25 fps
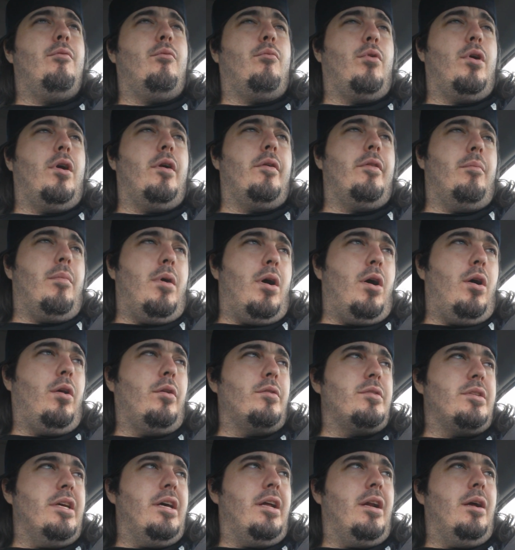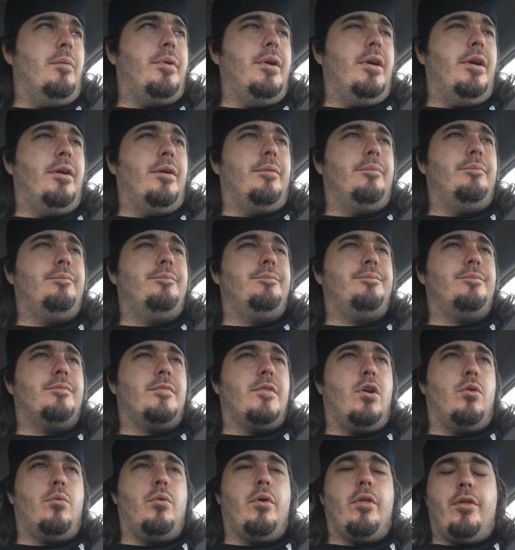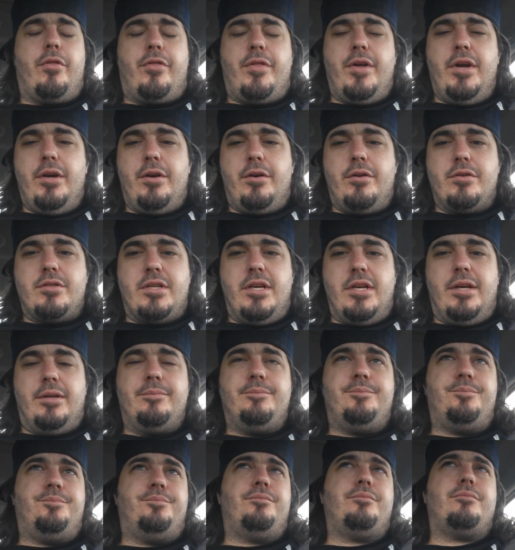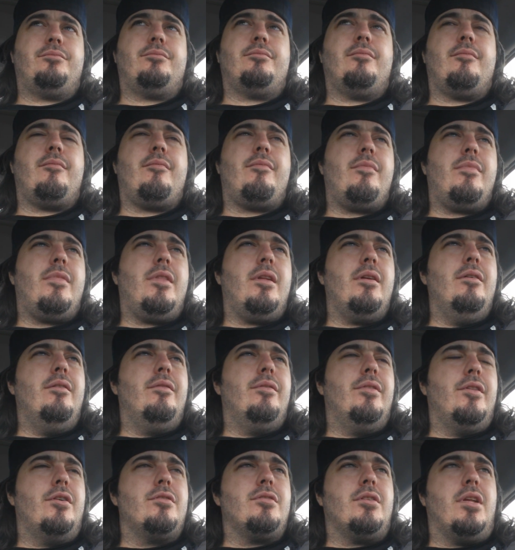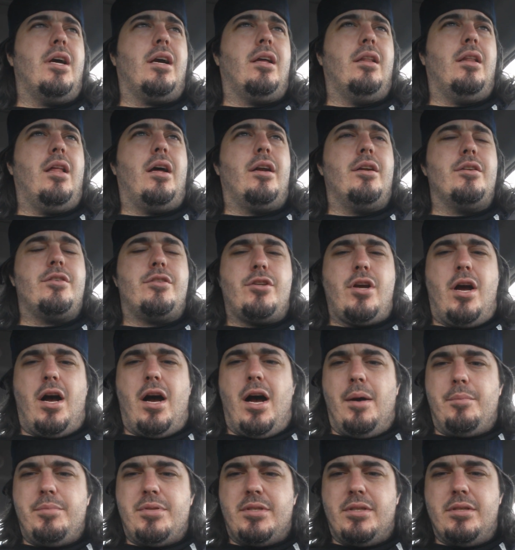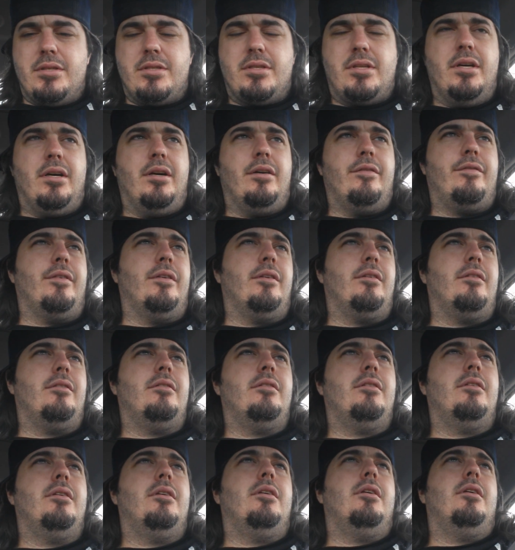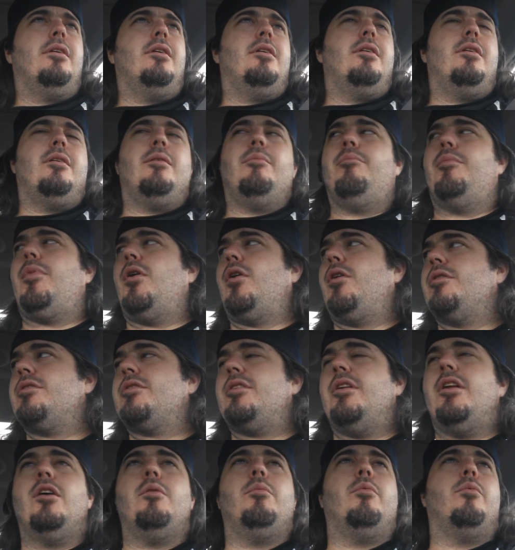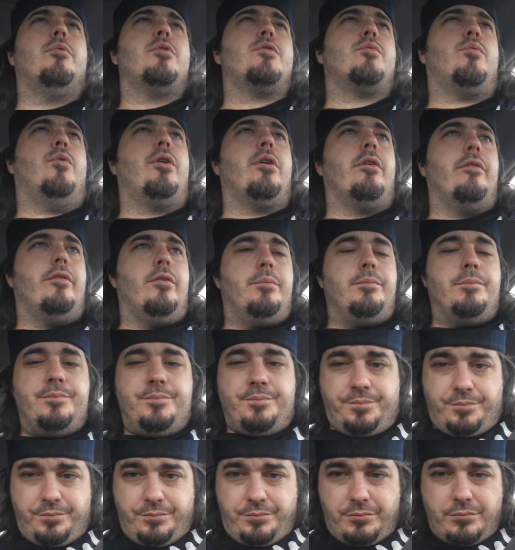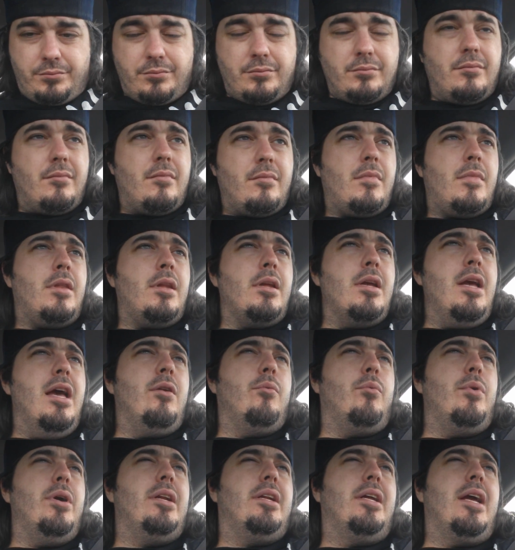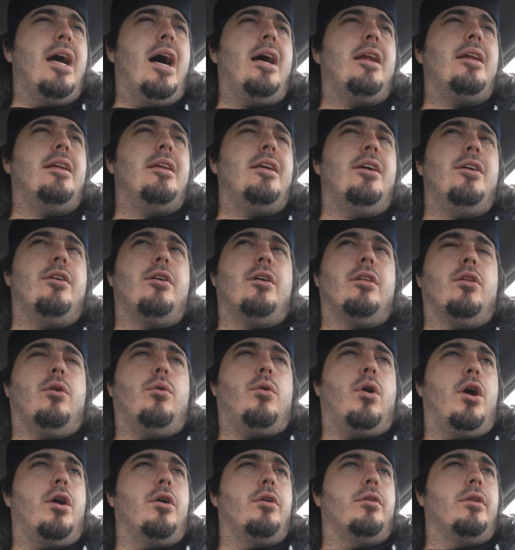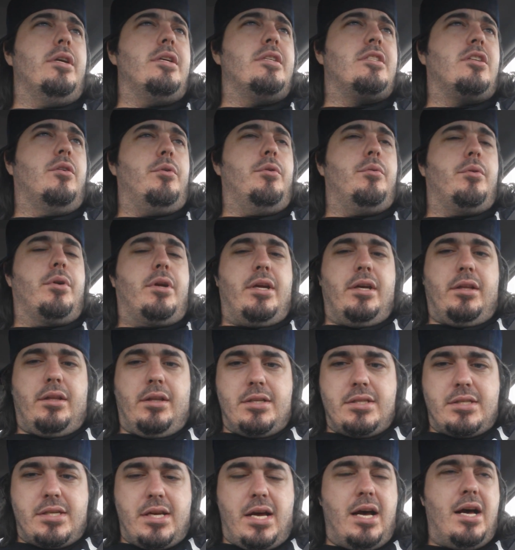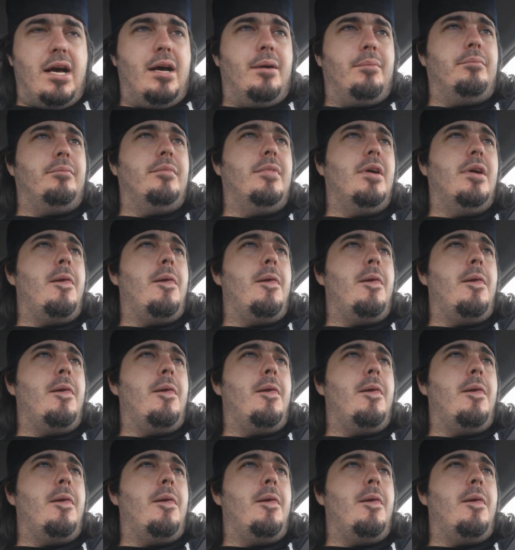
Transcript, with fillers: where the mall's at up here, or where the theater's at, there's like a lot of shops and stuff, and Barnes & Noble was one of them. And we had gotten here a little early, so we were killing time.